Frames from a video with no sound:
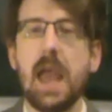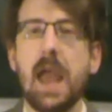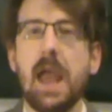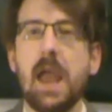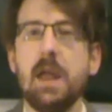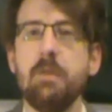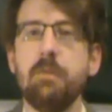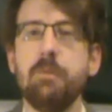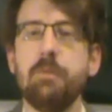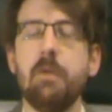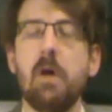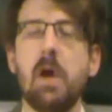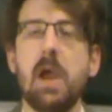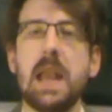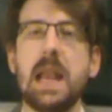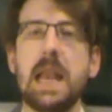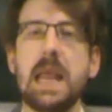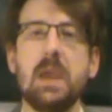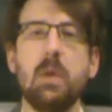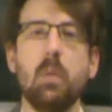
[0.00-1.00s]
And
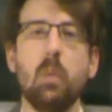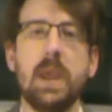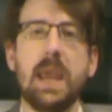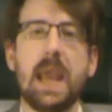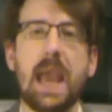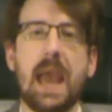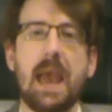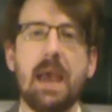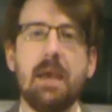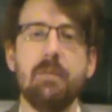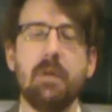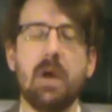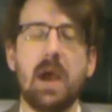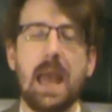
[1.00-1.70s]
finally, we have